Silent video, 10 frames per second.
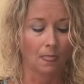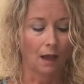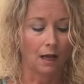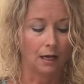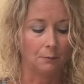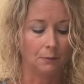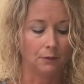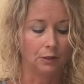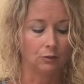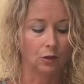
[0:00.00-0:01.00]
um,
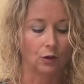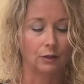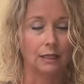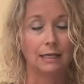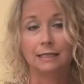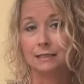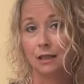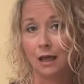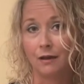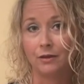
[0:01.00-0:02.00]
you learn that he's
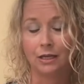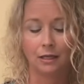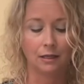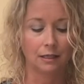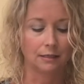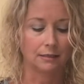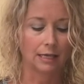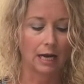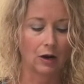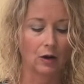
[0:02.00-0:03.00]
loving, he's
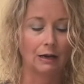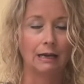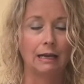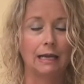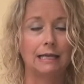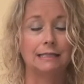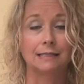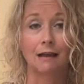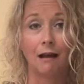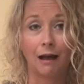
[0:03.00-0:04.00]
caring, he's
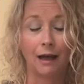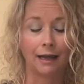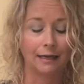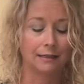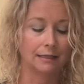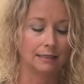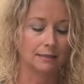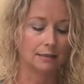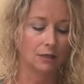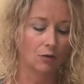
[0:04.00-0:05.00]
kind, he's
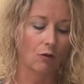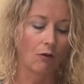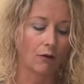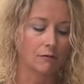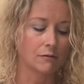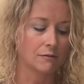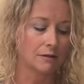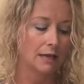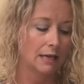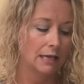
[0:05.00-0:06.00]
tenderhearted,
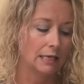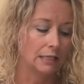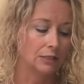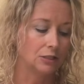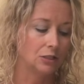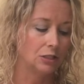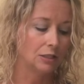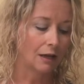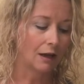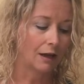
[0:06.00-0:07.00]
he's
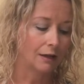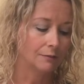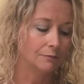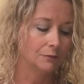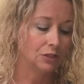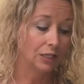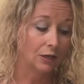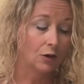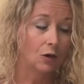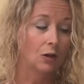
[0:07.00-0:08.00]
uh,
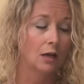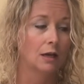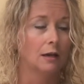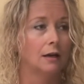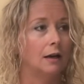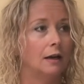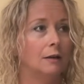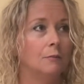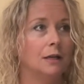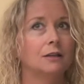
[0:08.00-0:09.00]
gentle.
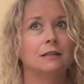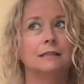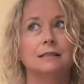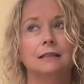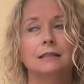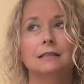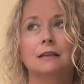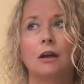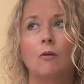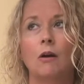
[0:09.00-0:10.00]
Um, my goodness, the list
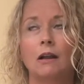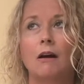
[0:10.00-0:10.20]
could go on and